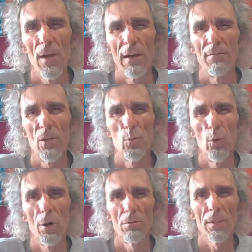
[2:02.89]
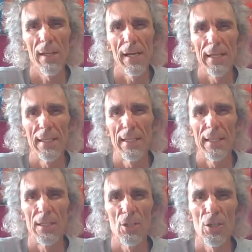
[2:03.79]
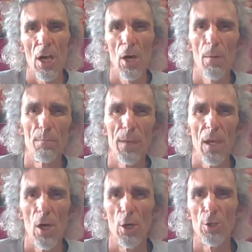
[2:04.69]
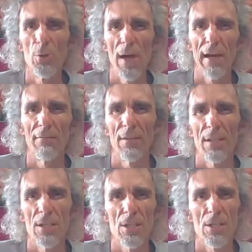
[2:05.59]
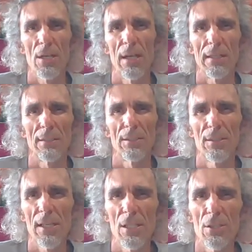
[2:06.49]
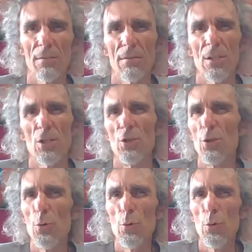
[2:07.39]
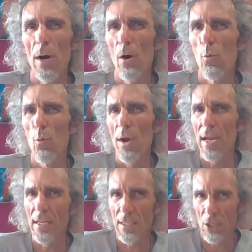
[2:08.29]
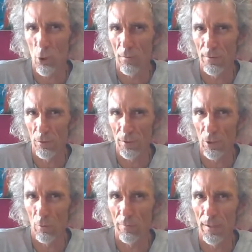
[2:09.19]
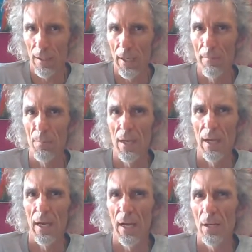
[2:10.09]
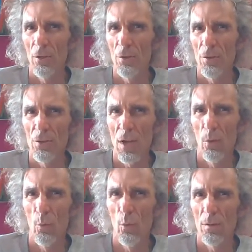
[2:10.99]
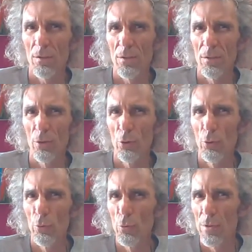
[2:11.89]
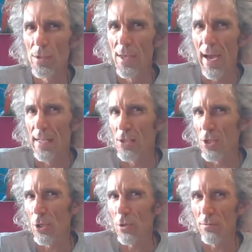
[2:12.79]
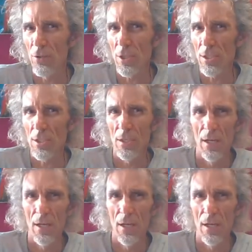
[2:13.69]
have the World card here. So you have this sense of this new awareness of yourself here, and you don't want to lose that. So you've just